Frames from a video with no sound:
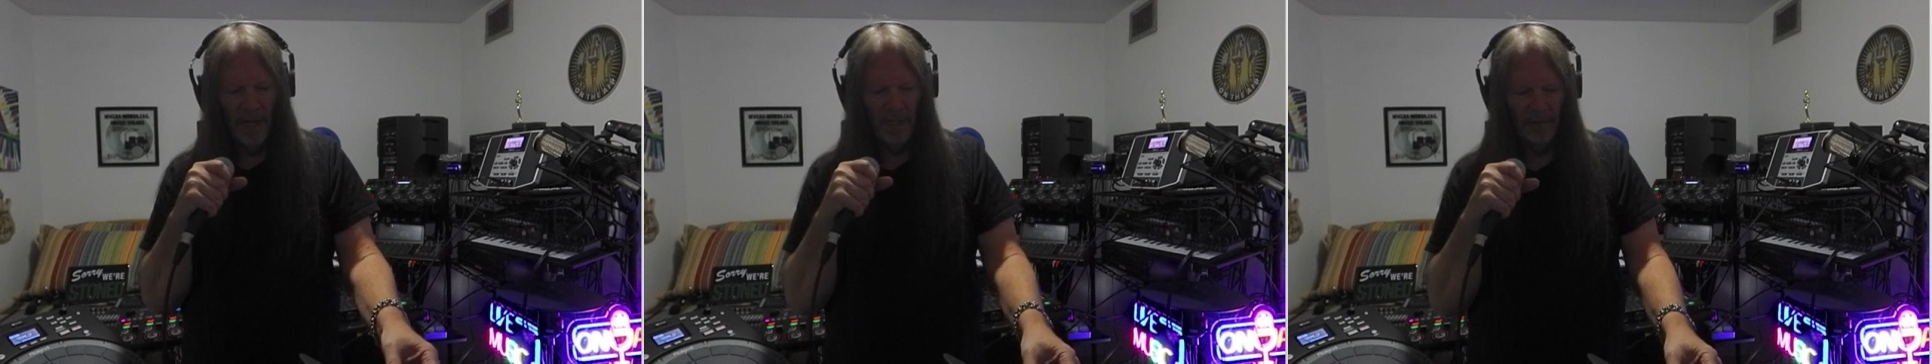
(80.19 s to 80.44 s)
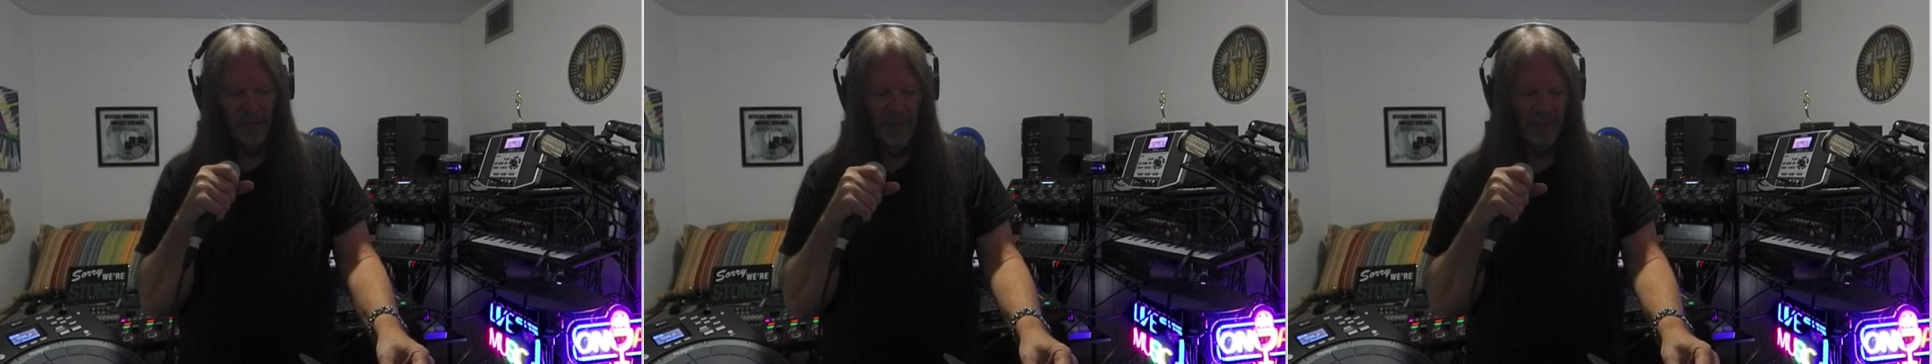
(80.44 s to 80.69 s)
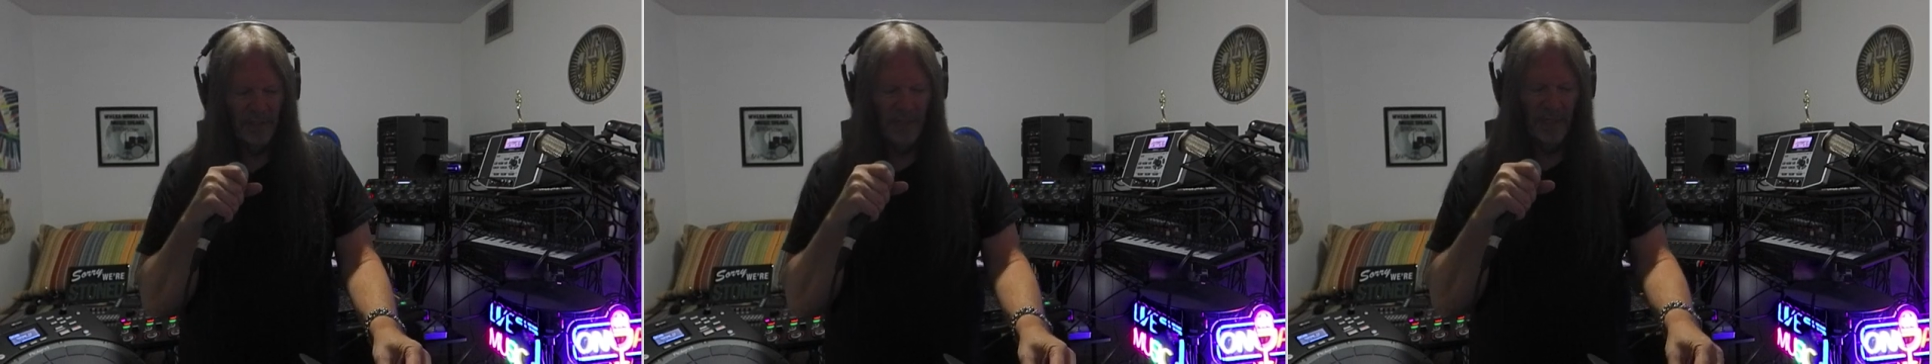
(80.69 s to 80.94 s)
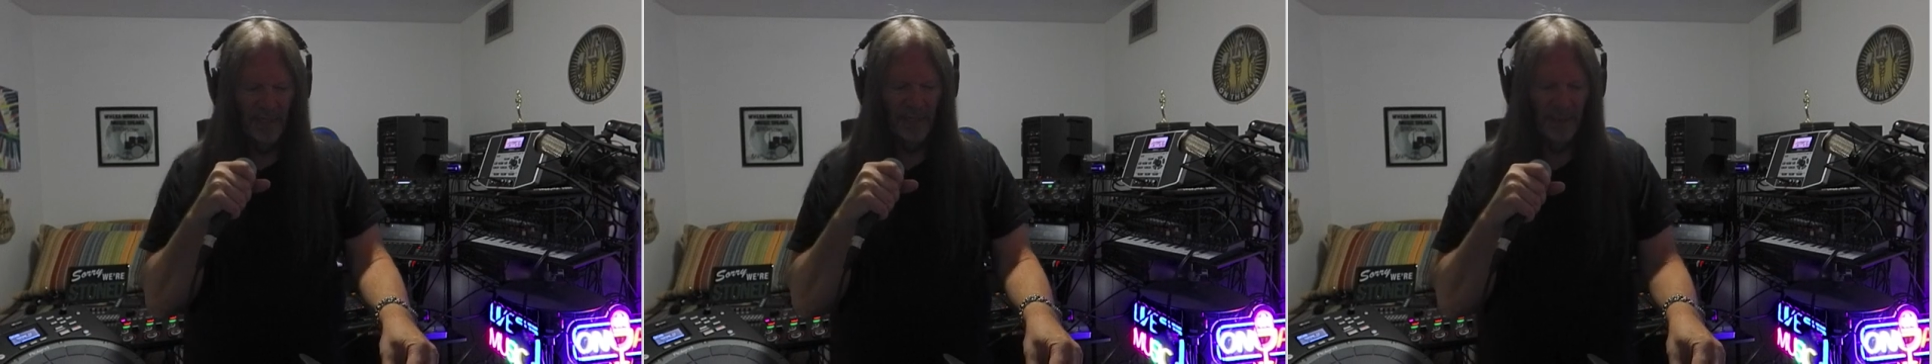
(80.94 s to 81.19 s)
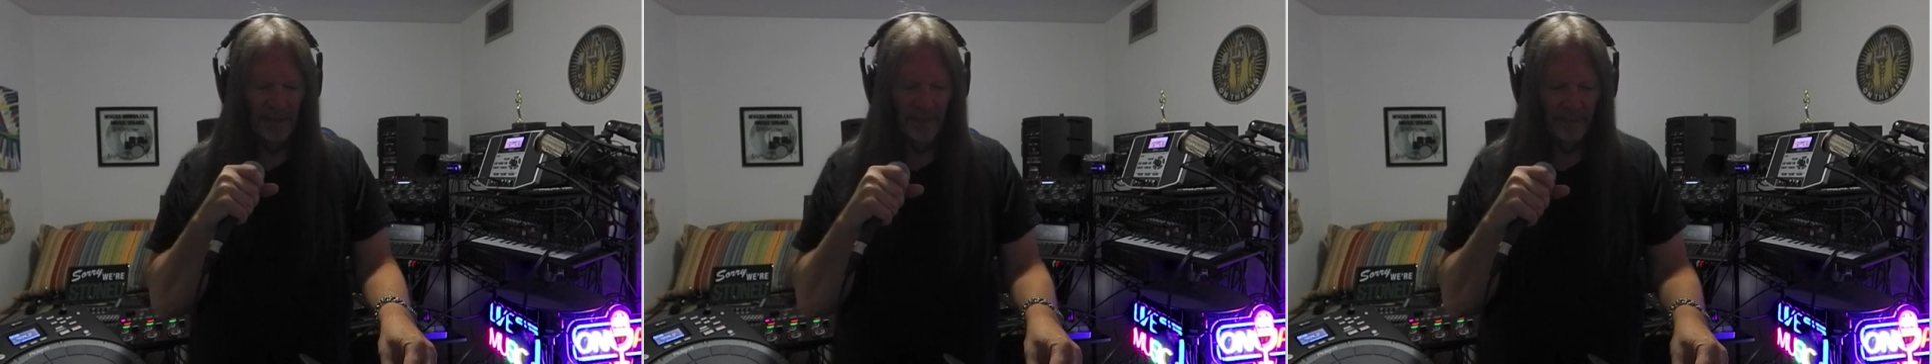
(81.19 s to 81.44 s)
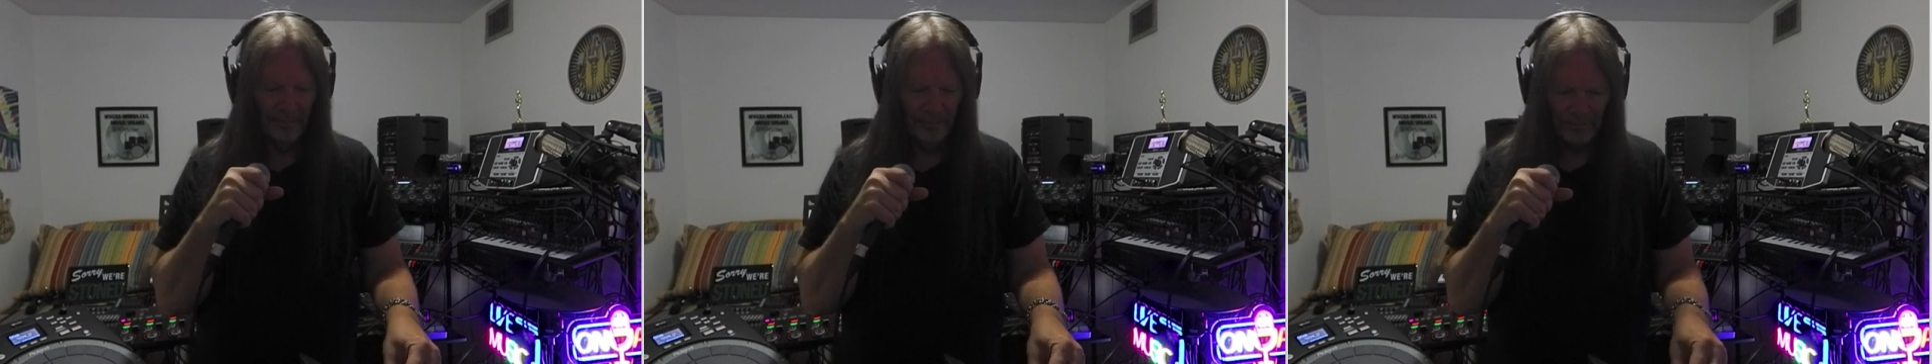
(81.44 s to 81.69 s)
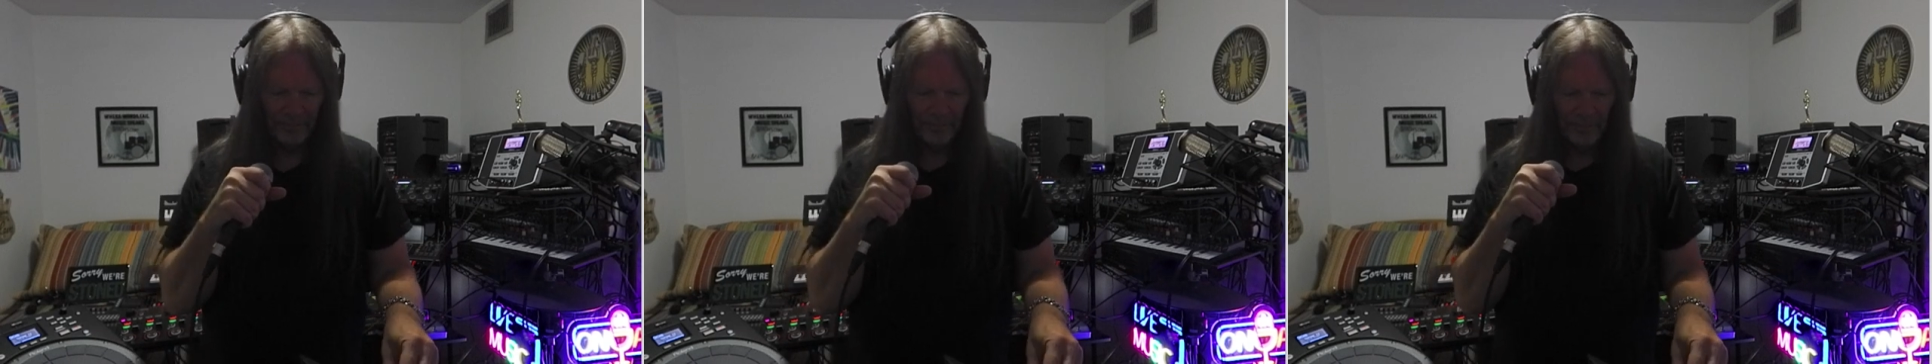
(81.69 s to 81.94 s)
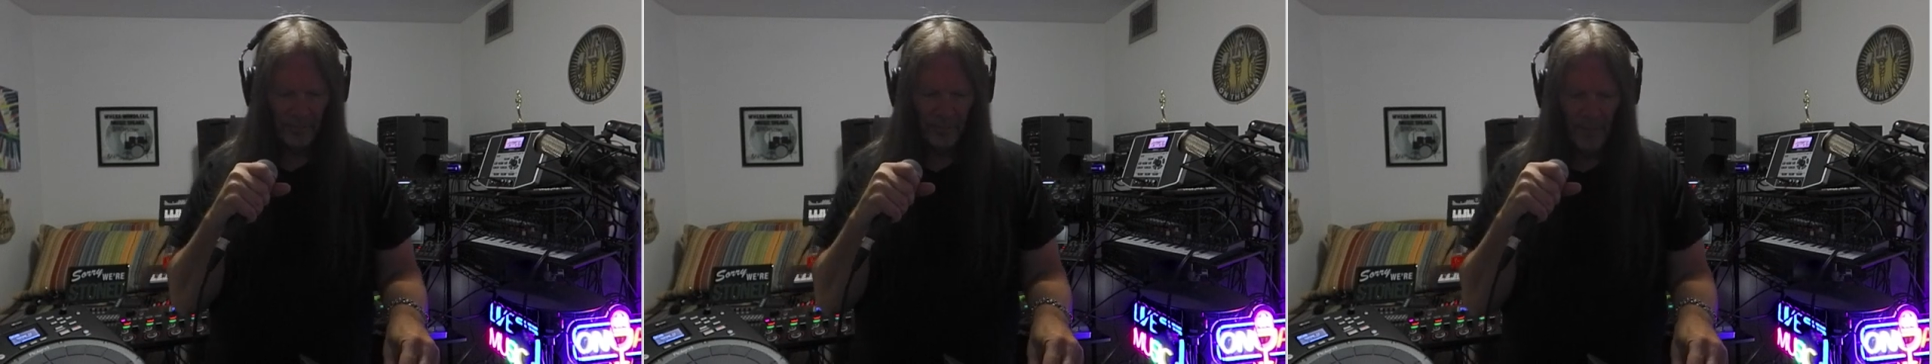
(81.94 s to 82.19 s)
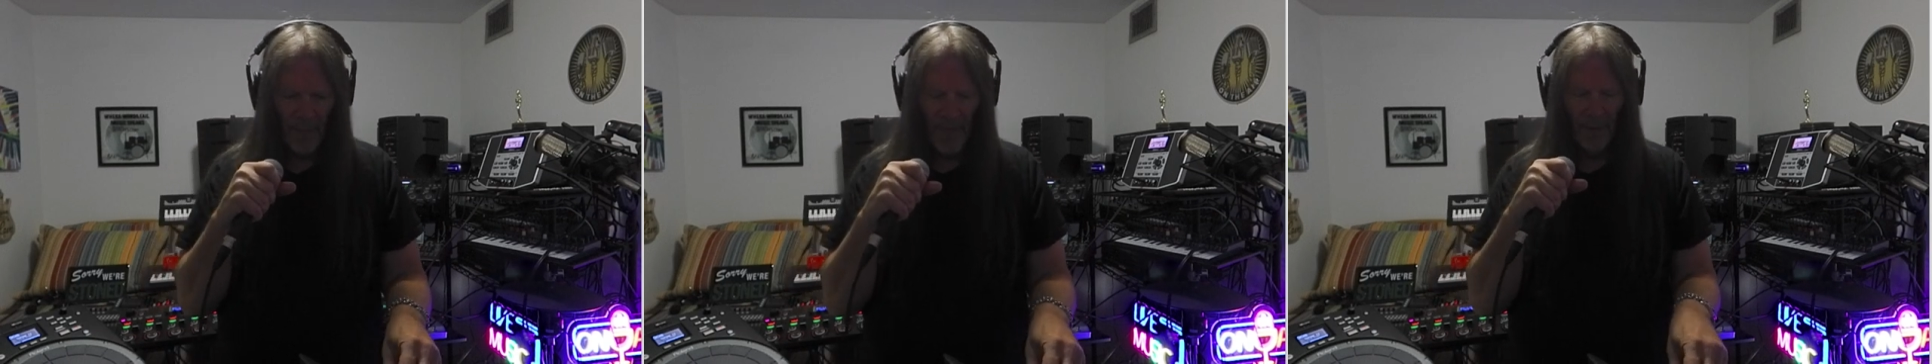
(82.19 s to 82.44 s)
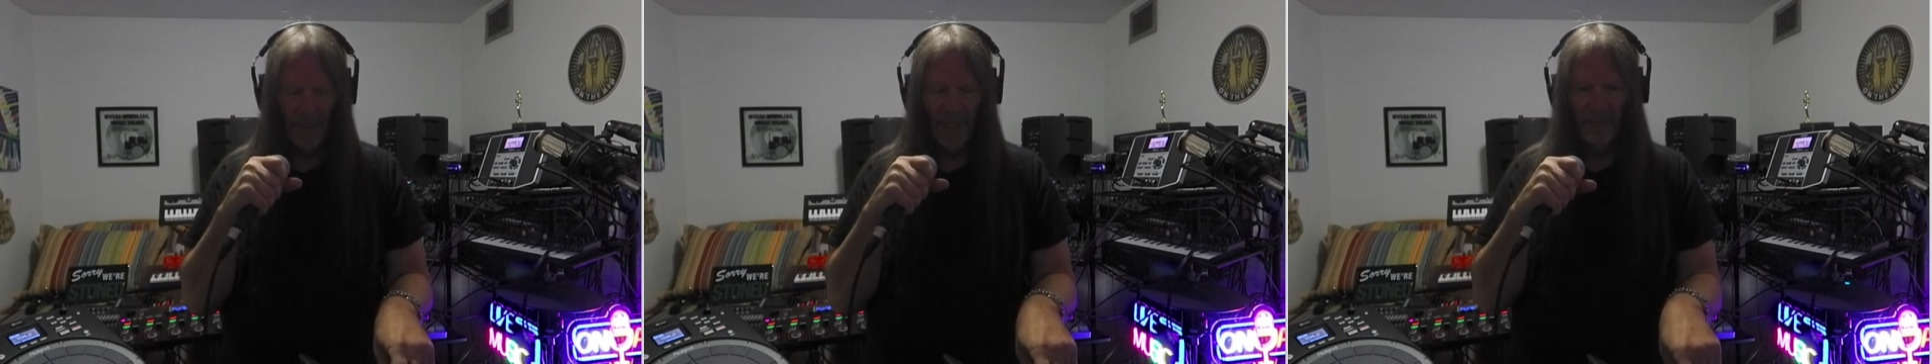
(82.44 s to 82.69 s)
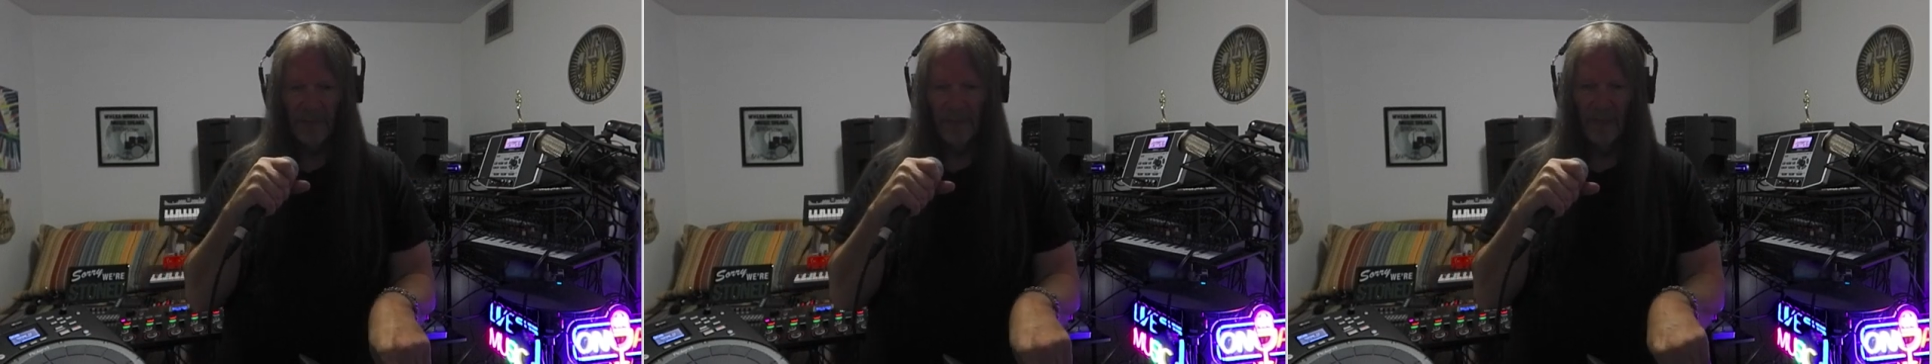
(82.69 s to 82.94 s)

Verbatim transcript: And the reason is based